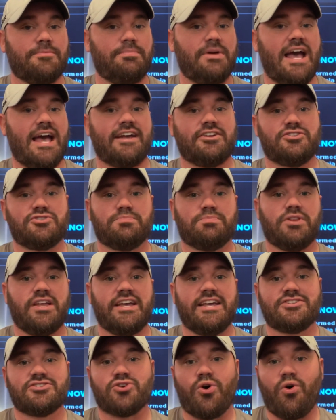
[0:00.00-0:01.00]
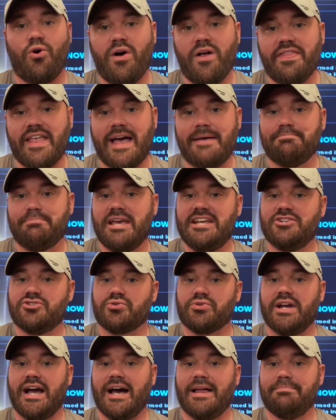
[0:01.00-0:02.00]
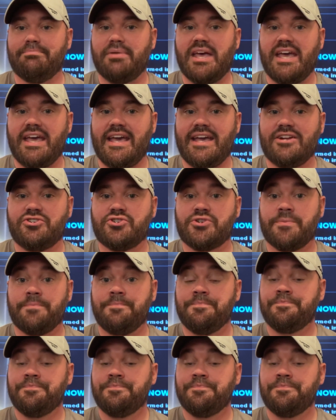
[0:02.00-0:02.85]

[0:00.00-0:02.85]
package plays on that Patreon page.